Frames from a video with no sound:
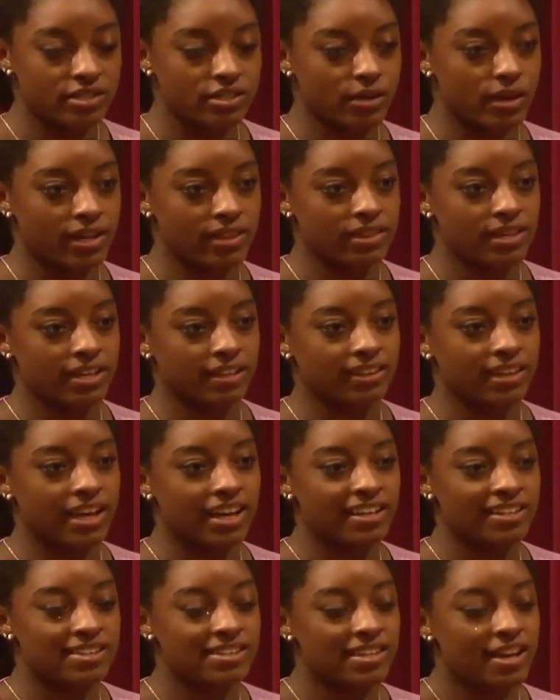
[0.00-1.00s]
So I think
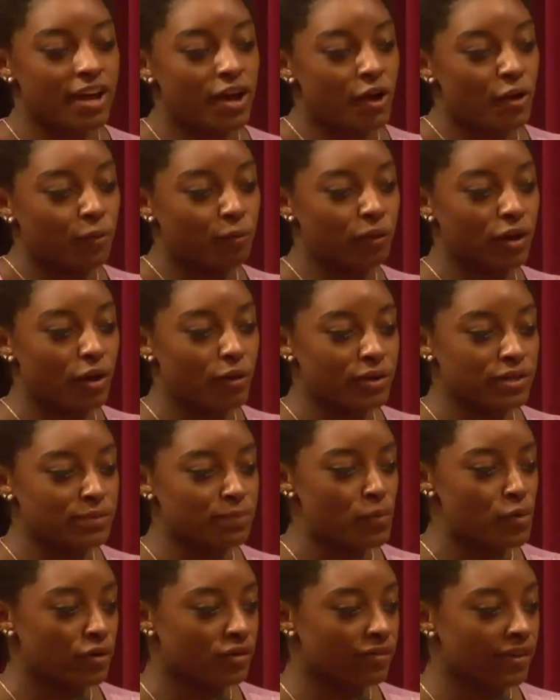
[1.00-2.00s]
that's what always
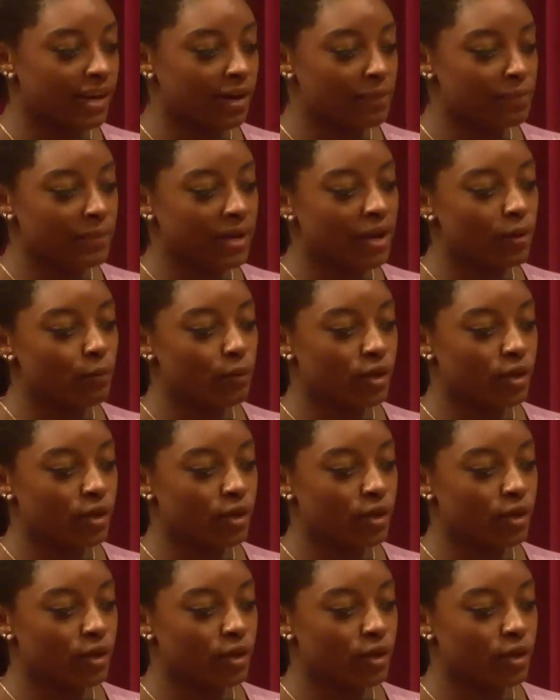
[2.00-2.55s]
motivated me. I